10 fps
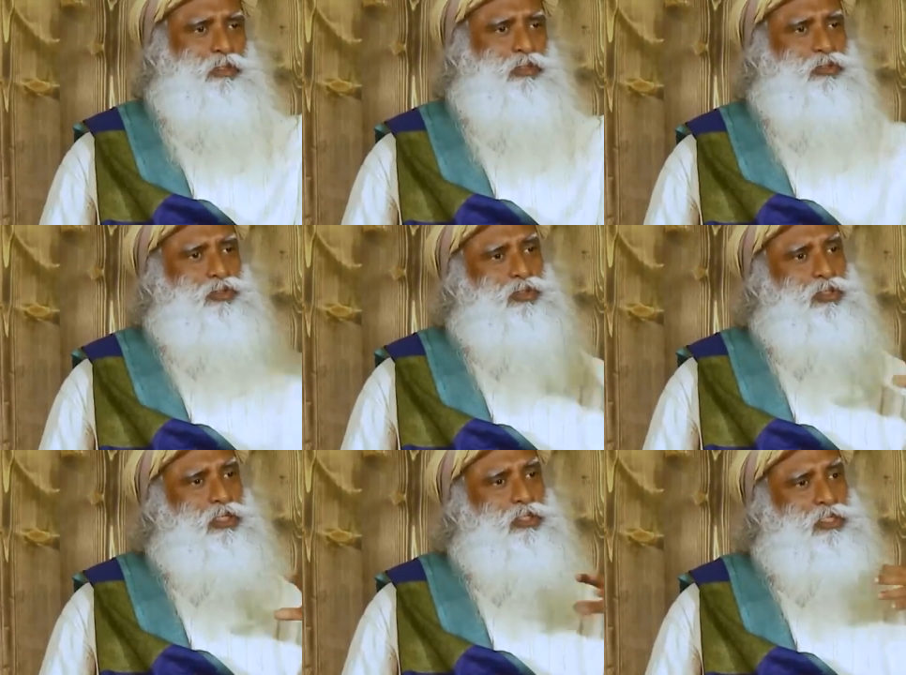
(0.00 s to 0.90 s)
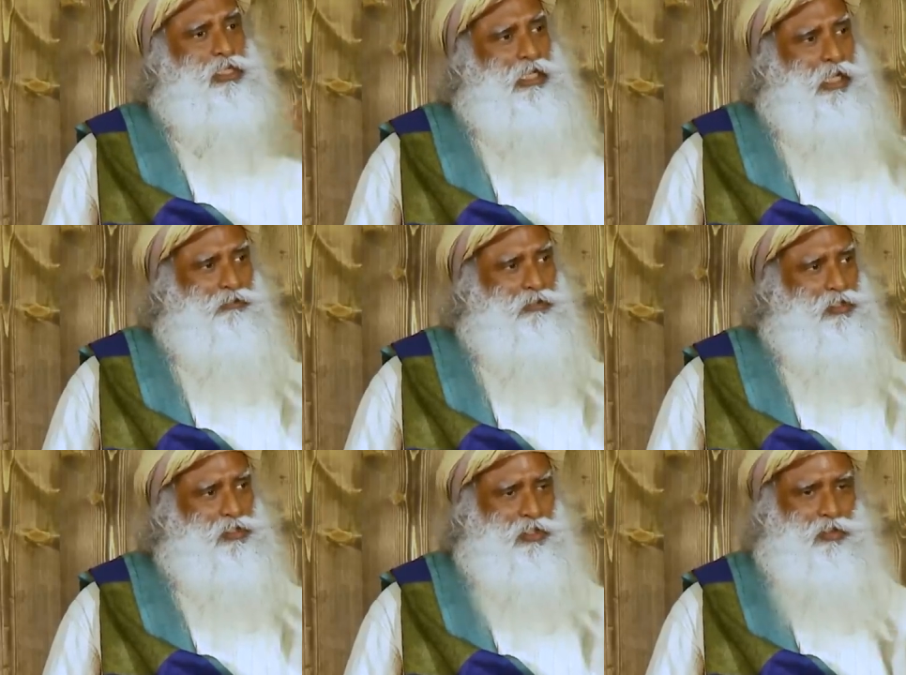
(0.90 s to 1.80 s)
intuition and see life in
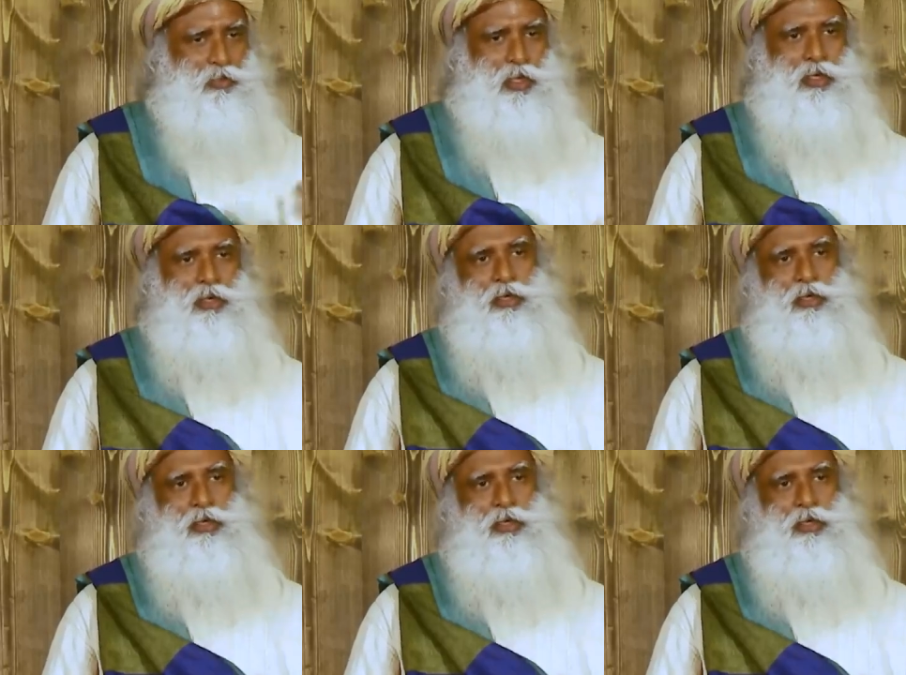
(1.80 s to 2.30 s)
a certain way.